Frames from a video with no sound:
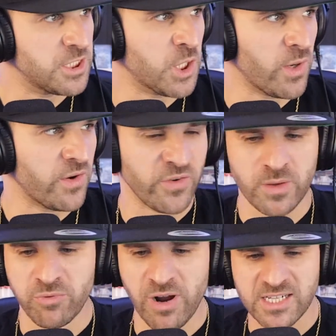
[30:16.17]
Joey from the
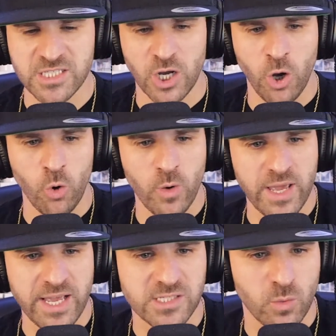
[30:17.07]
Bronx,
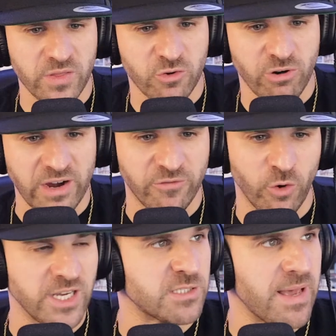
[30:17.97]
always with great
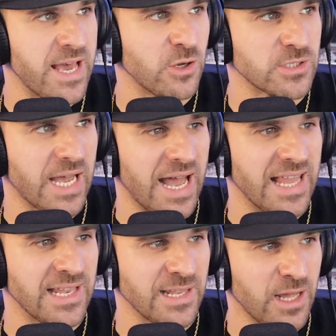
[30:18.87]
voicemails.
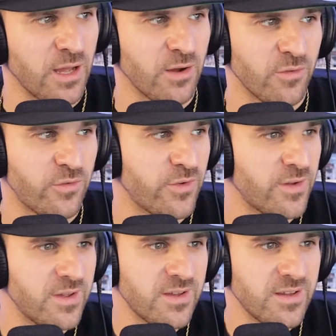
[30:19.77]
I love
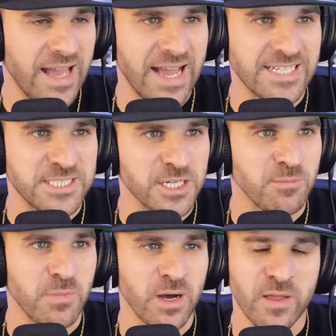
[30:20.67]
At
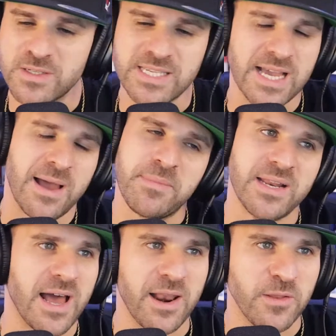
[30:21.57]
Your Mother's. I
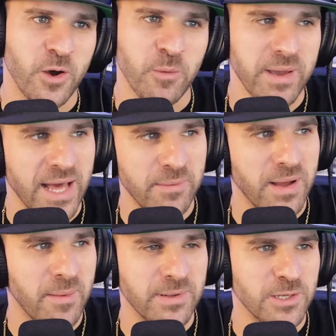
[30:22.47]
mean, I don't know, man.
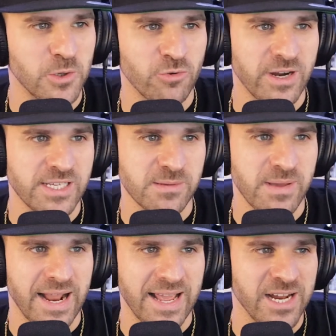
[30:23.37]
I'm a little crazy,
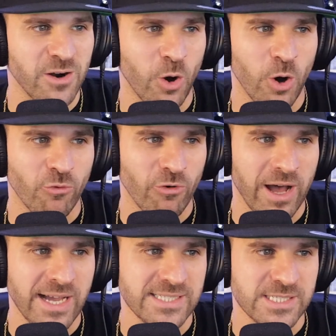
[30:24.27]
man. I hear All
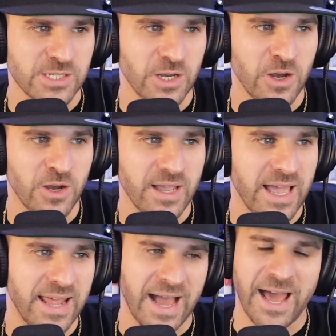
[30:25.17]
Rise, the song,
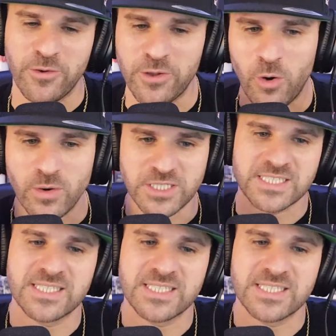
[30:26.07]
and I don't know.